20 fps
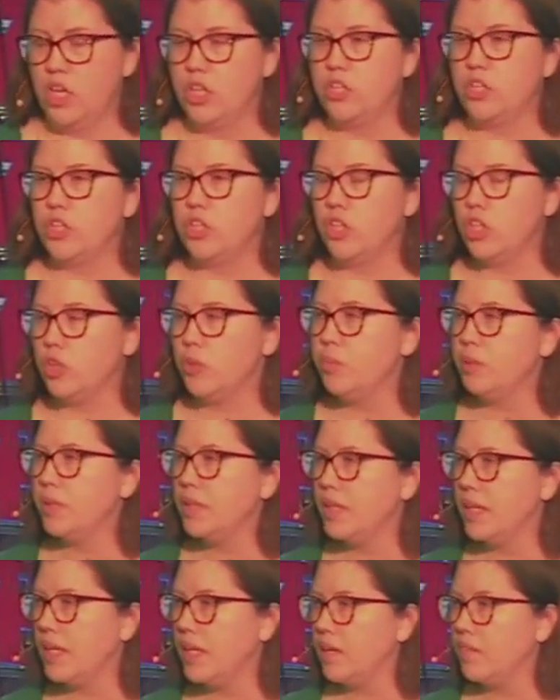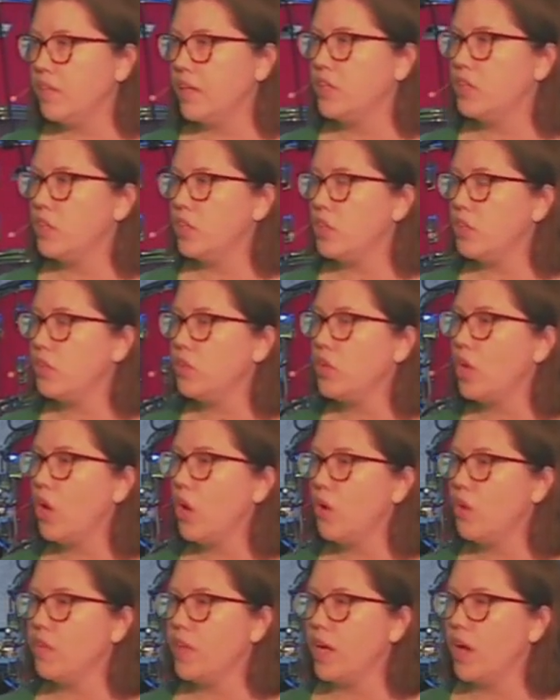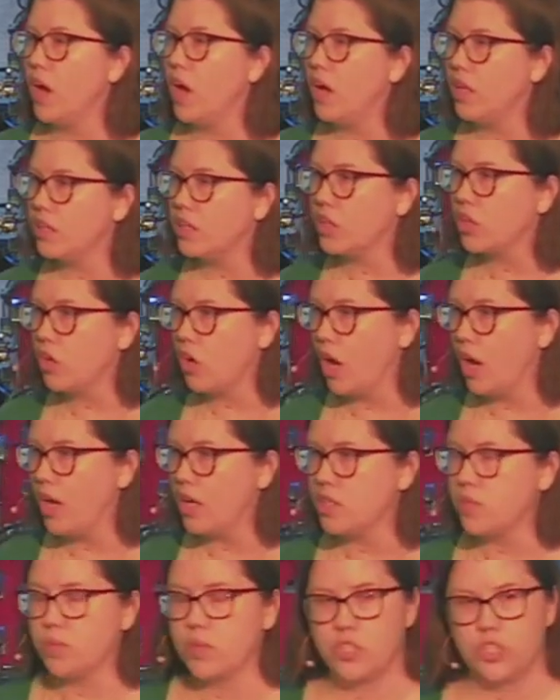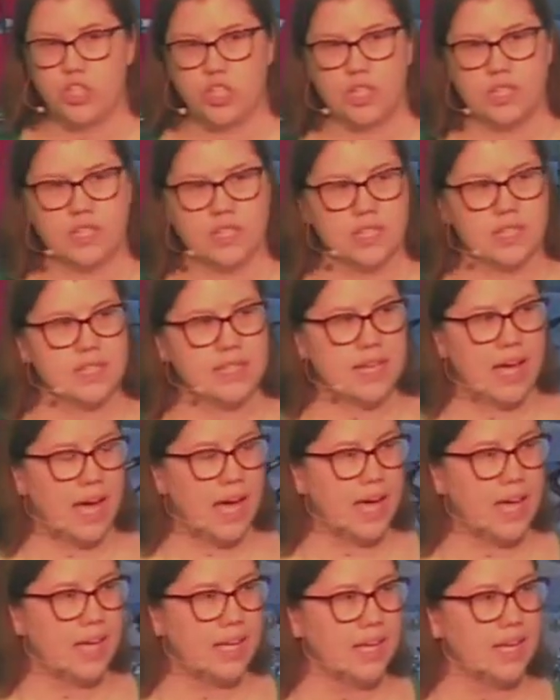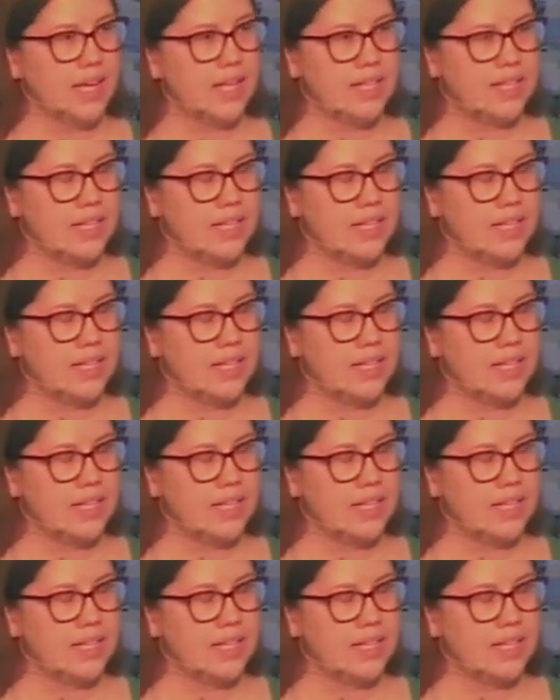Do you believe and do you know that on the cross, when Jesus died, he